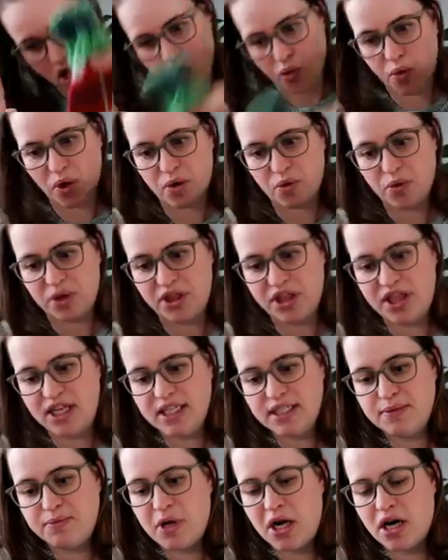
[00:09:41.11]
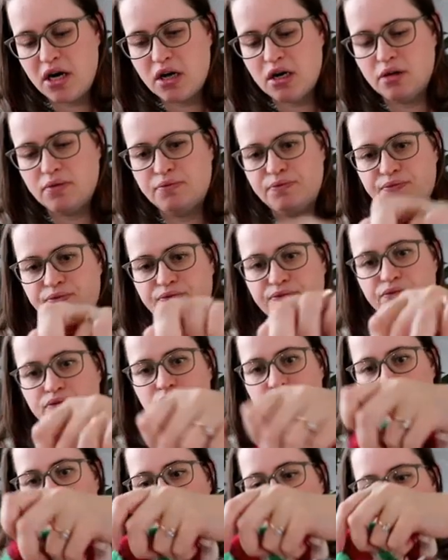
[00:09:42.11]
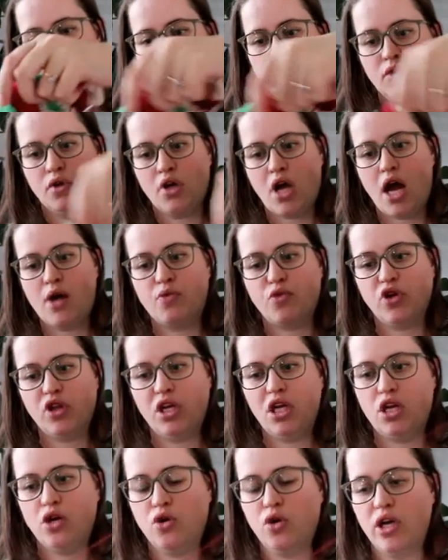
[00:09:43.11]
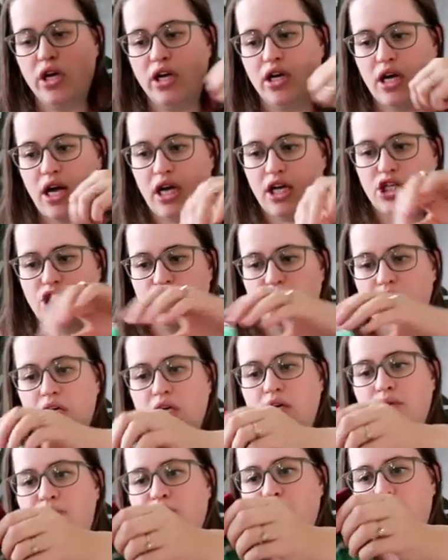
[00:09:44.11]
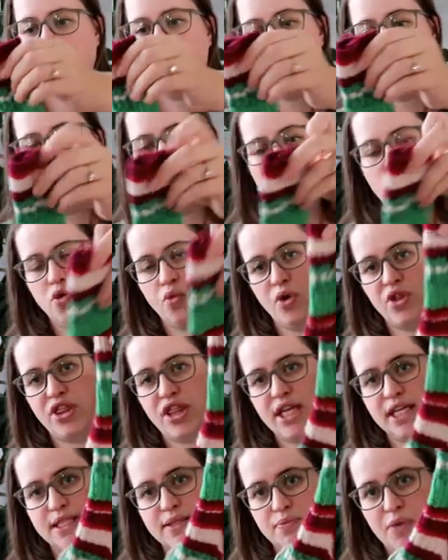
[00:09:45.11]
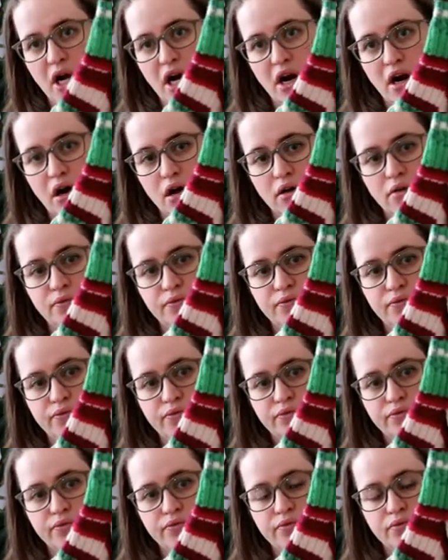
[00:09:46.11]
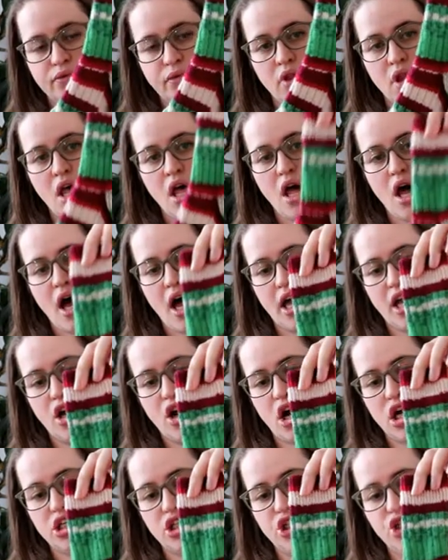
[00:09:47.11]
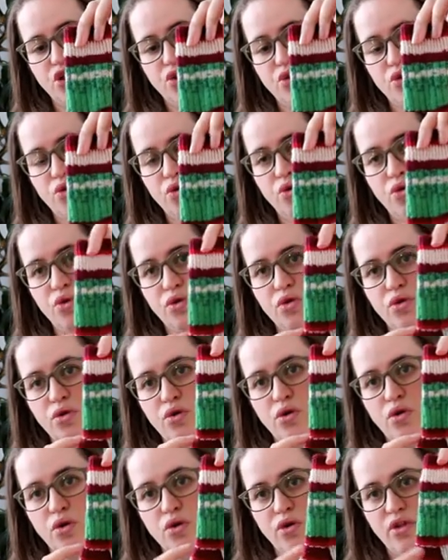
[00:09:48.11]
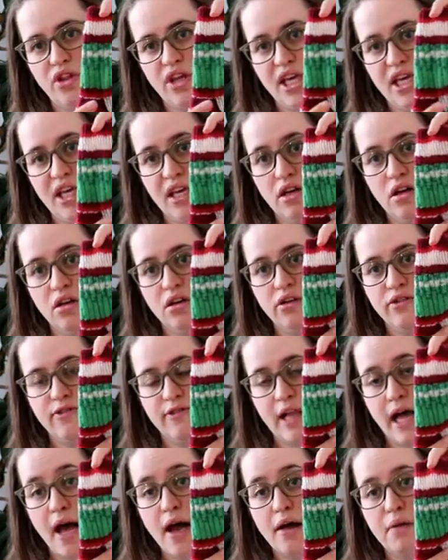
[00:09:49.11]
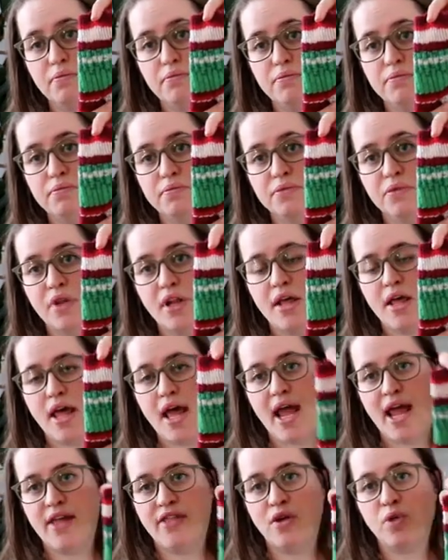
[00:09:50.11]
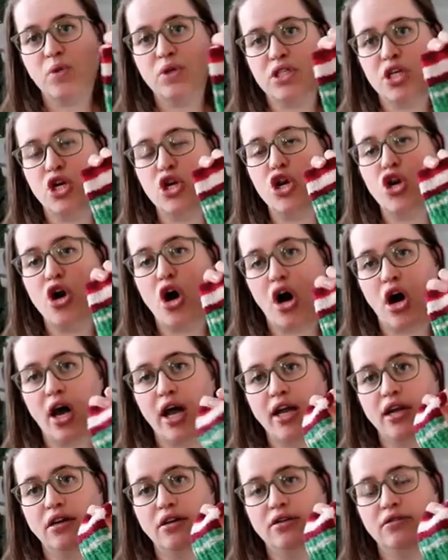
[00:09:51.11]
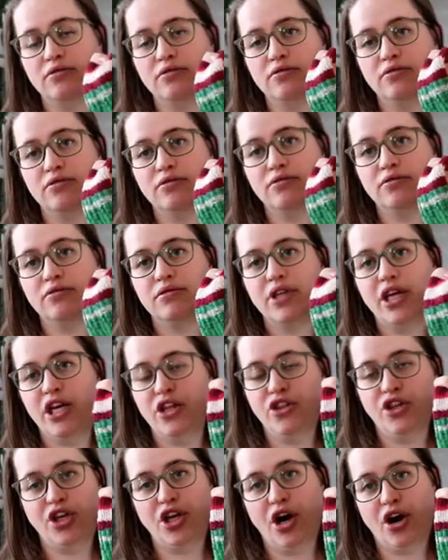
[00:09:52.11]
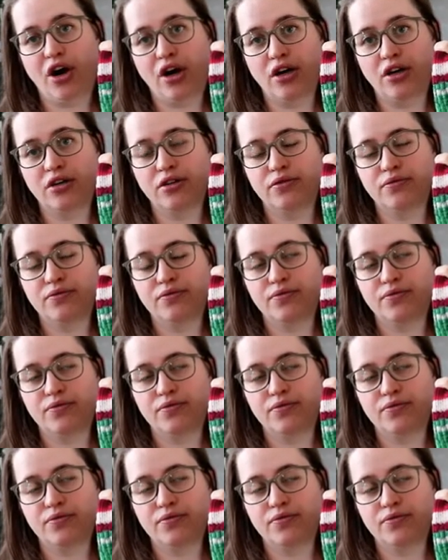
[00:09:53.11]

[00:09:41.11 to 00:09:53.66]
Where with this pair, I'm really annoyed actually. With this pair, I got to the heel flap and there was a knot in the yarn.